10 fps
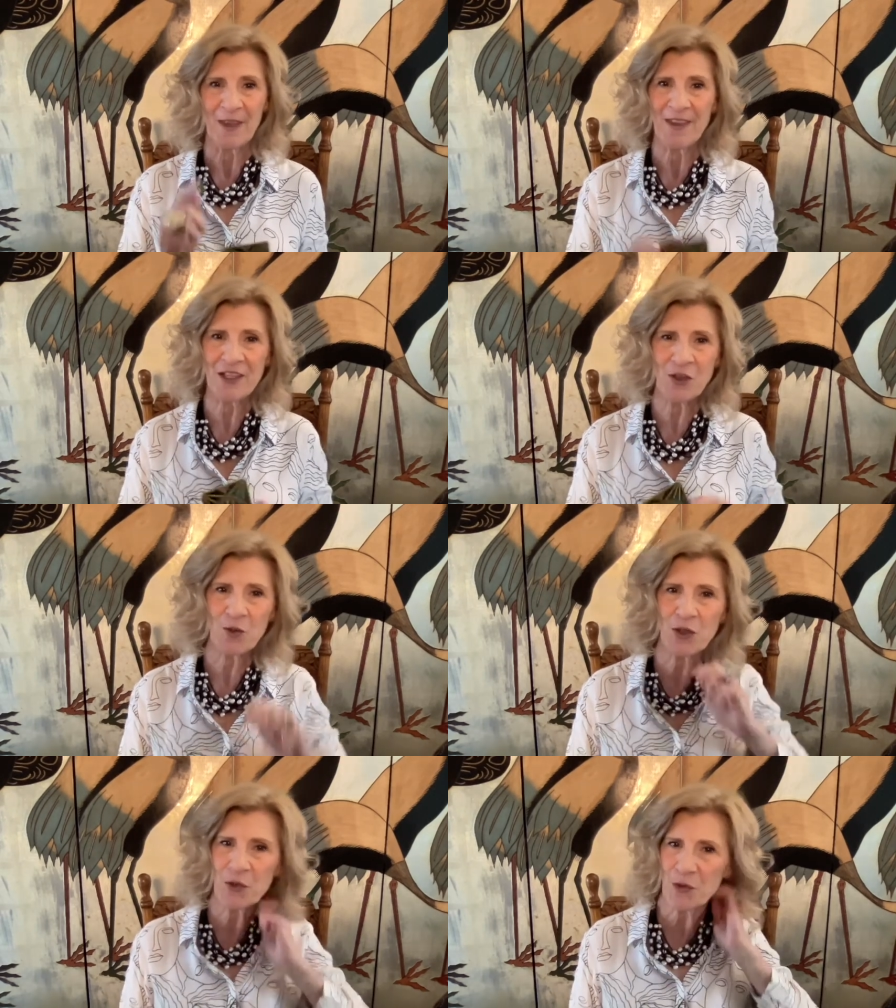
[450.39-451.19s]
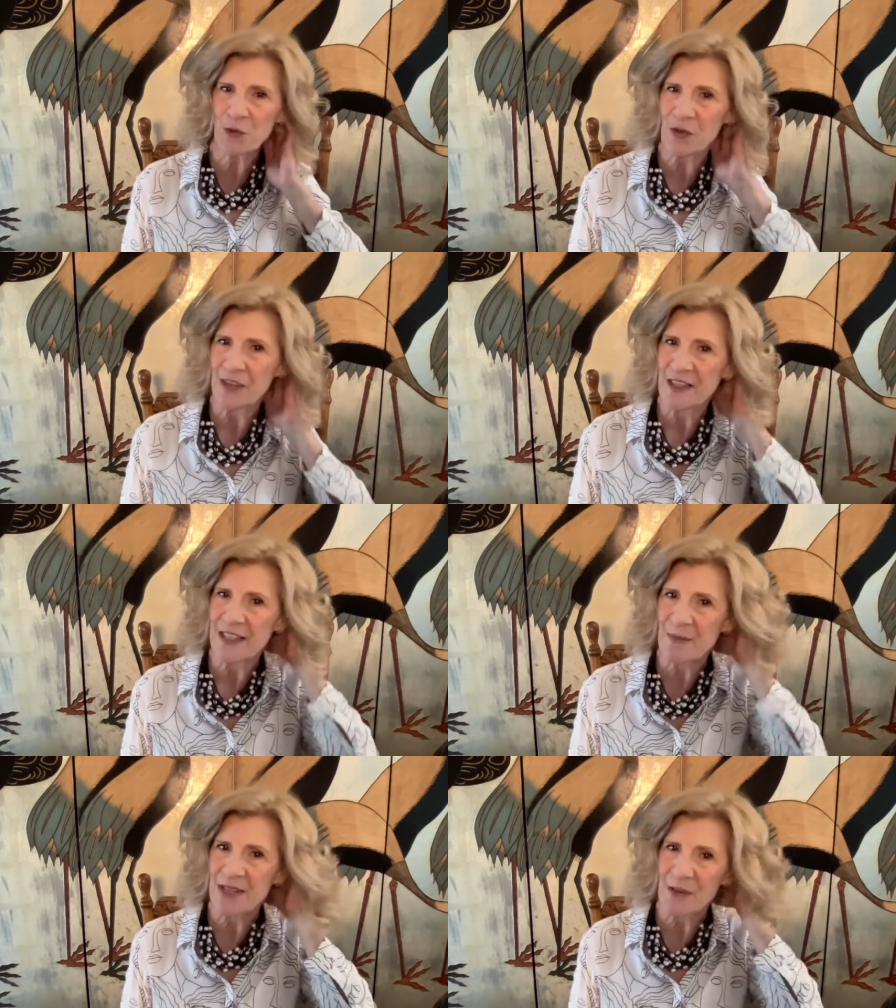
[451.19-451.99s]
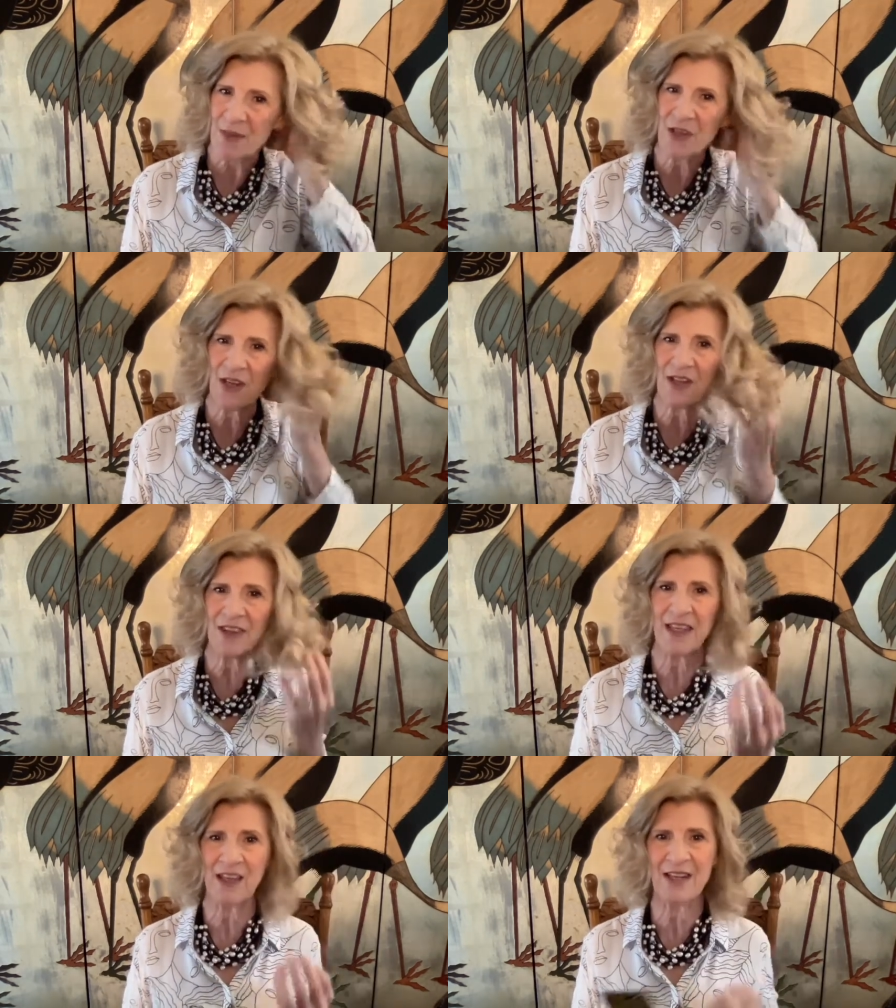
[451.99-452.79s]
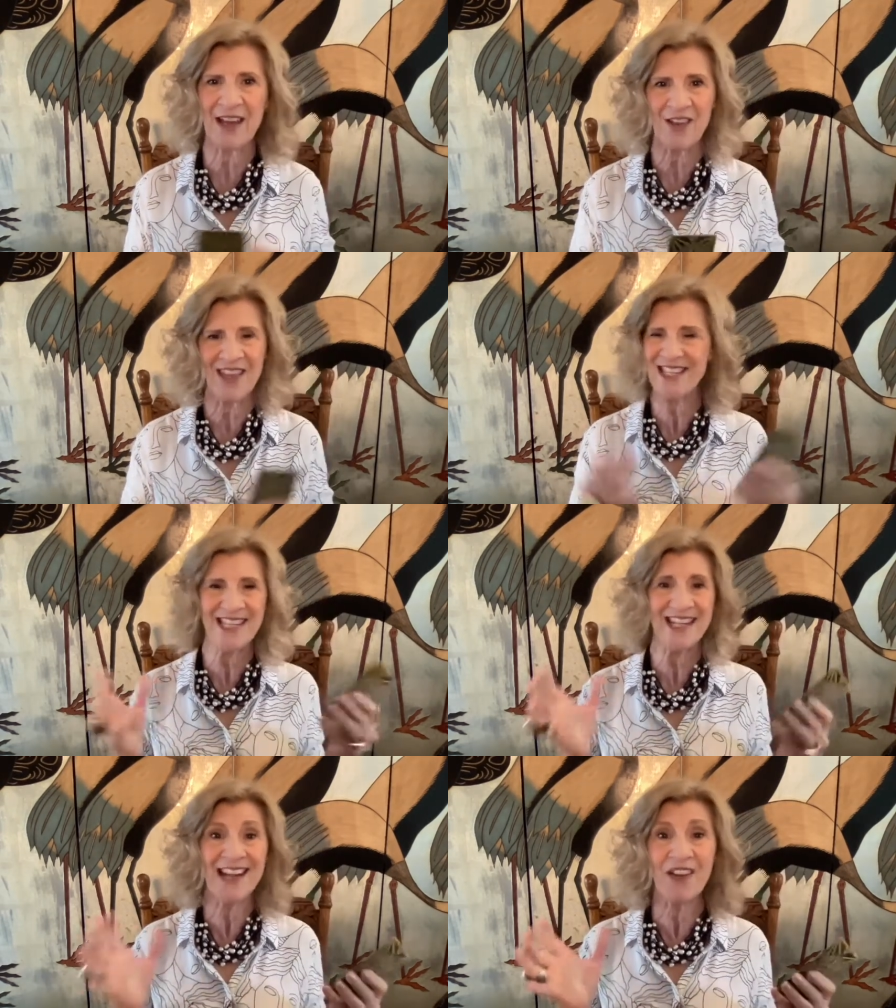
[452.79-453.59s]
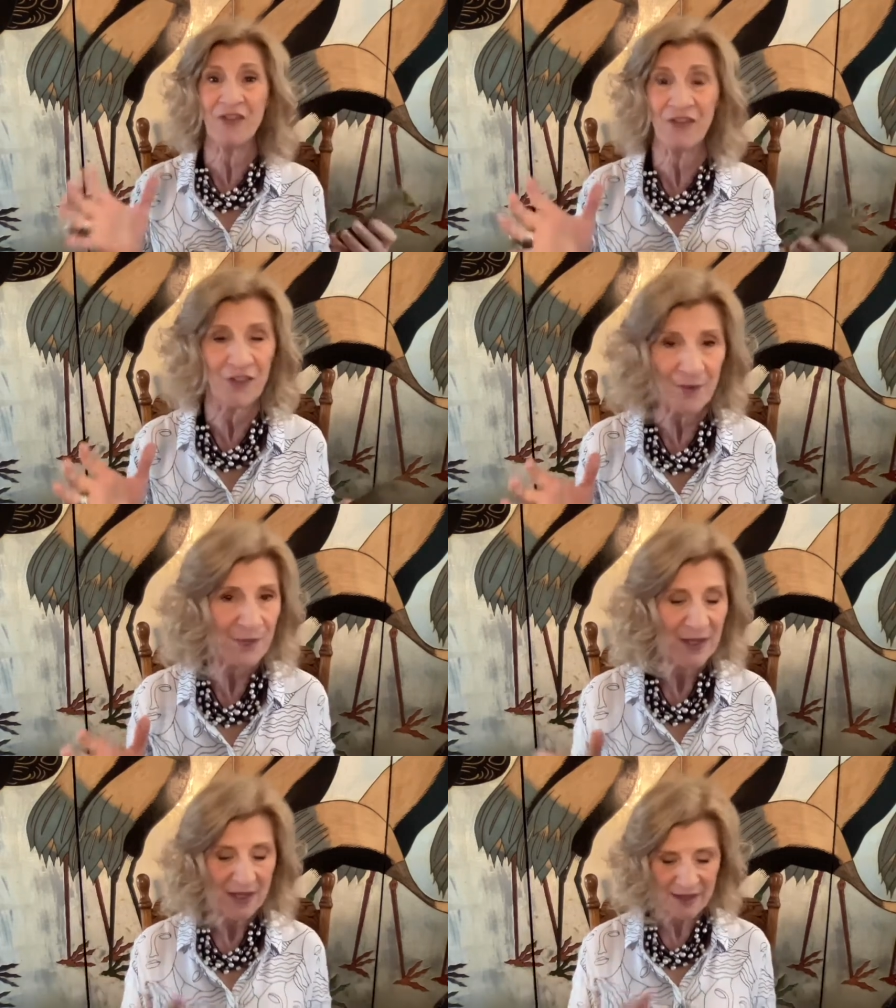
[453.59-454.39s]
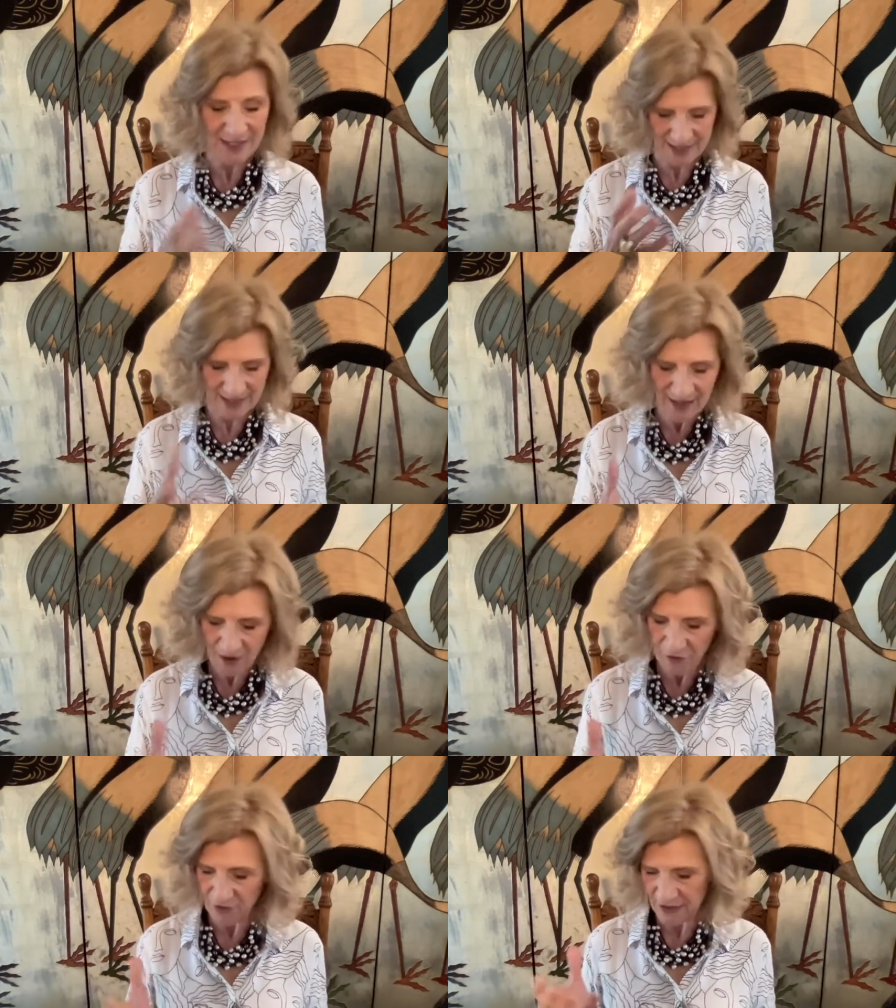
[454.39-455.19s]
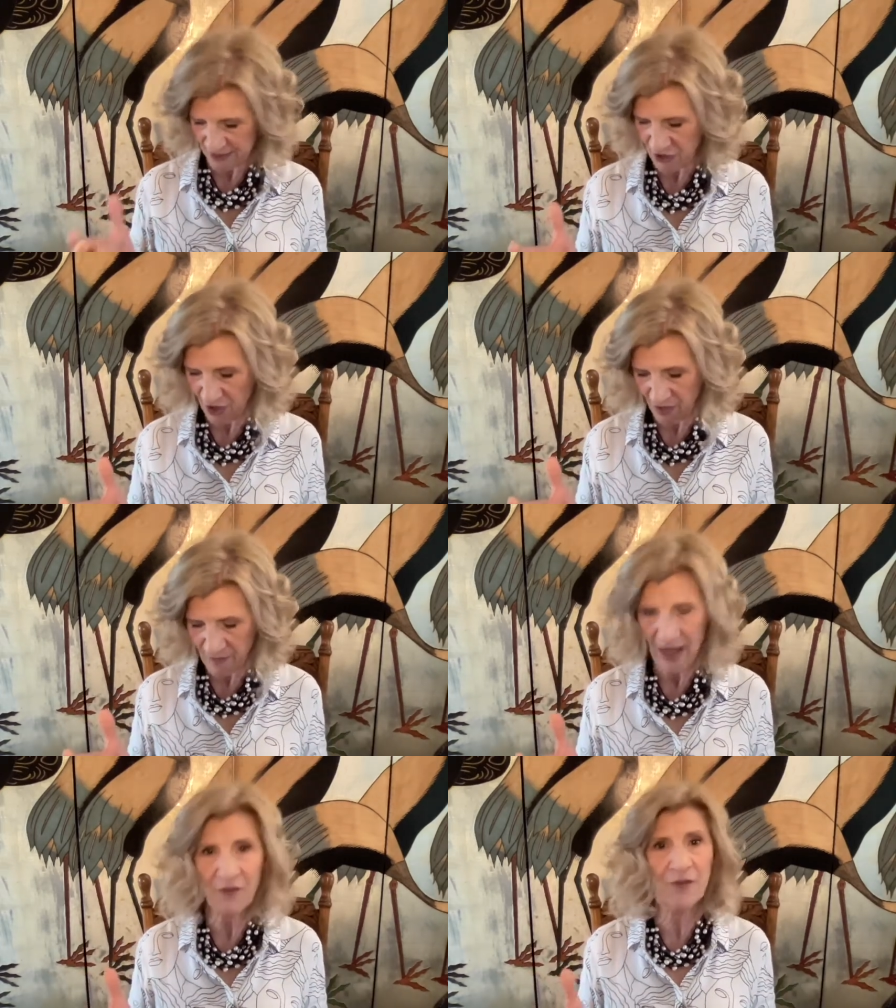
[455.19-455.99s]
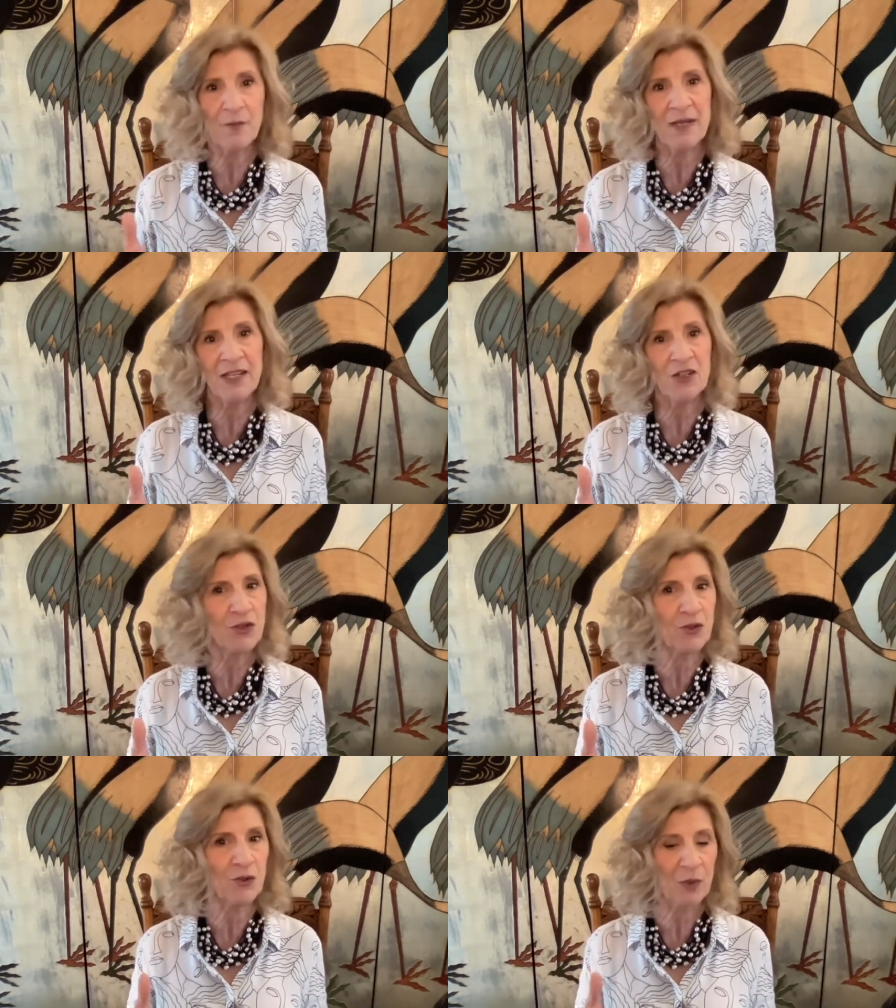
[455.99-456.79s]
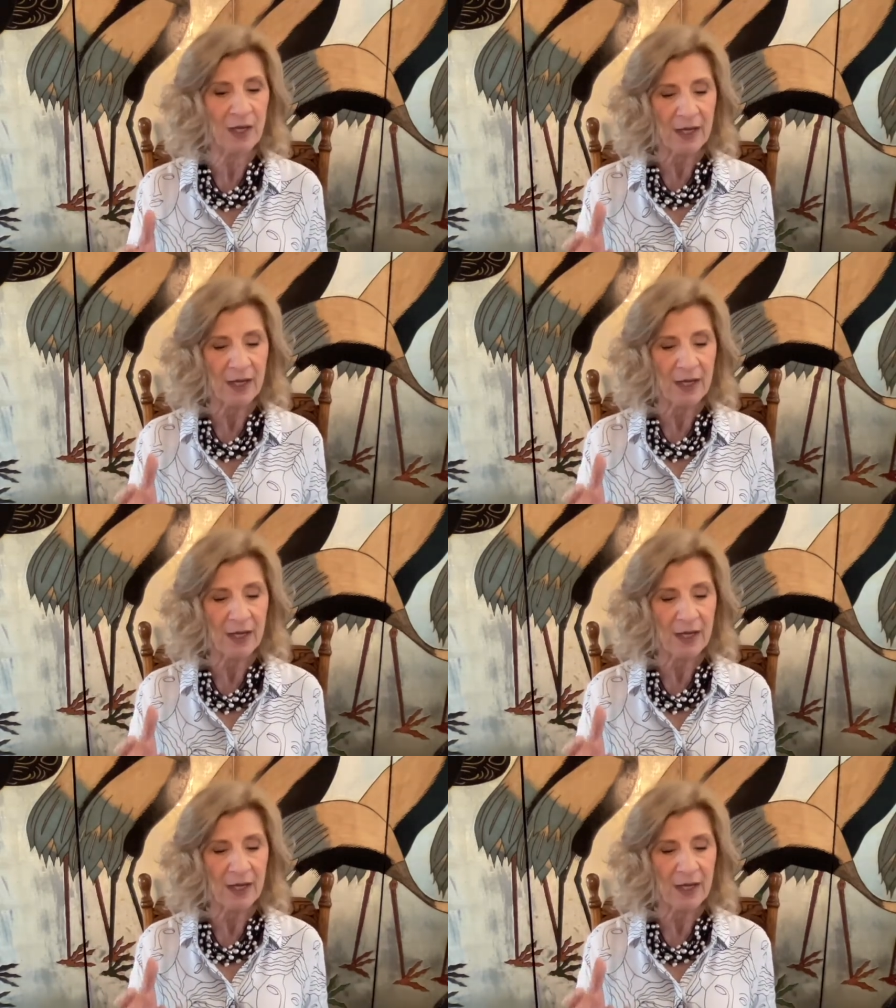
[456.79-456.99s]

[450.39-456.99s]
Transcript: That's your truth. In September, you're going to think, no, that's enough. That's enough. It's time now for me to